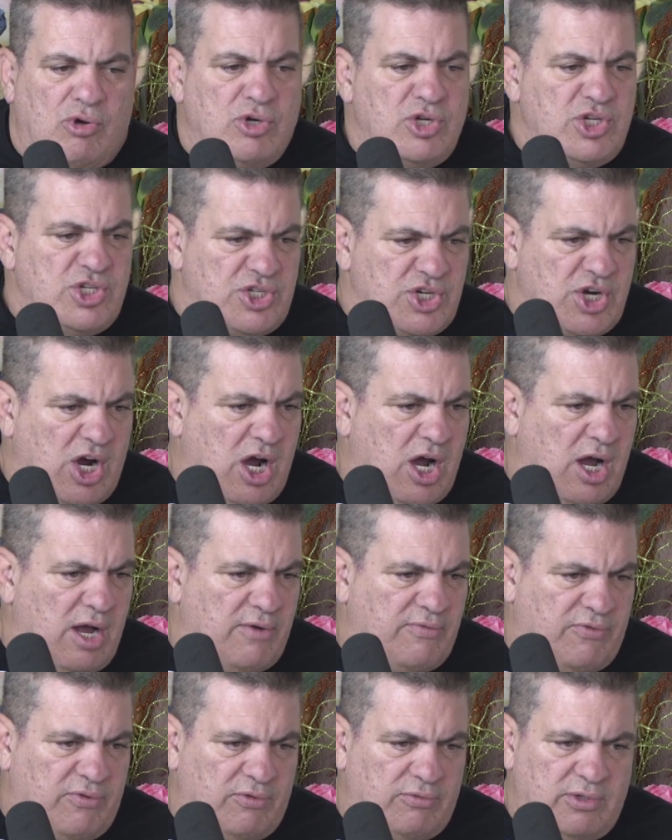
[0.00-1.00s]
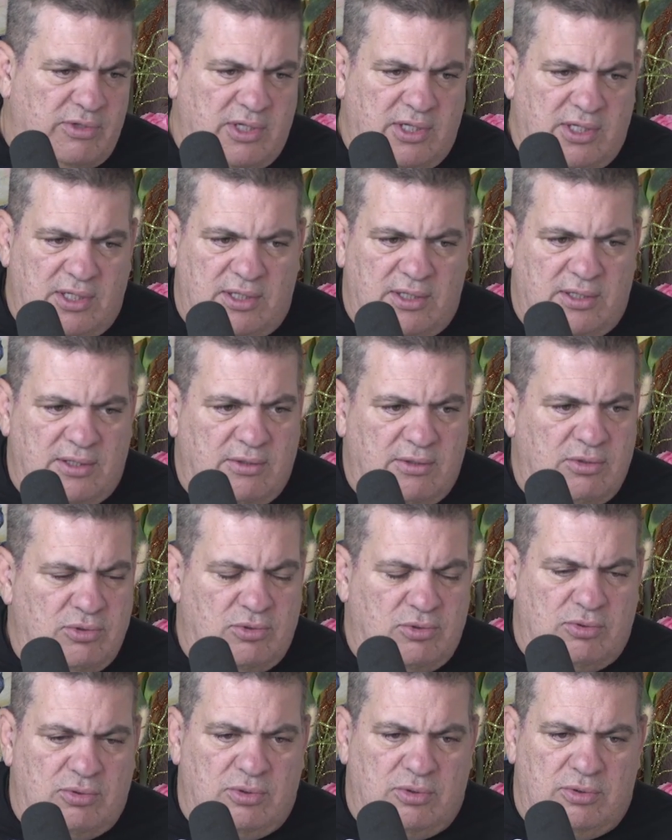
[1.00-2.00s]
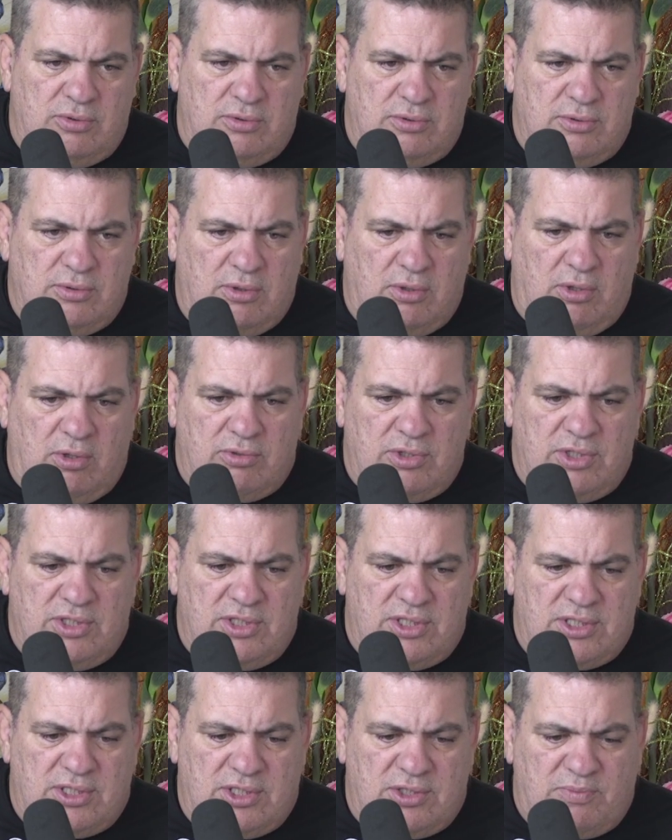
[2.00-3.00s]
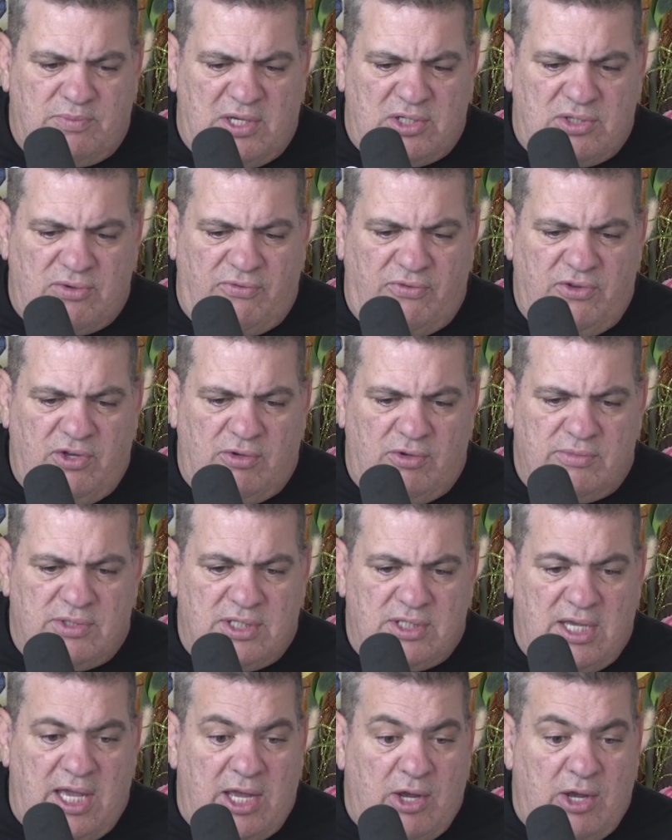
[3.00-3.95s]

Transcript: Tony Jaa who do all these special films.